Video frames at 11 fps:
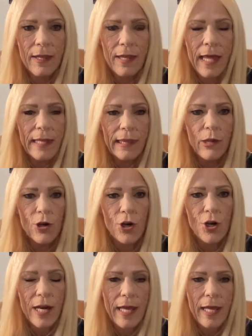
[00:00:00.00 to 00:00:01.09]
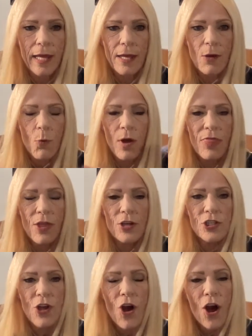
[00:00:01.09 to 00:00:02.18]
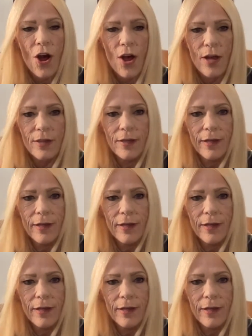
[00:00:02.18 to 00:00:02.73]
and learning what they're taught.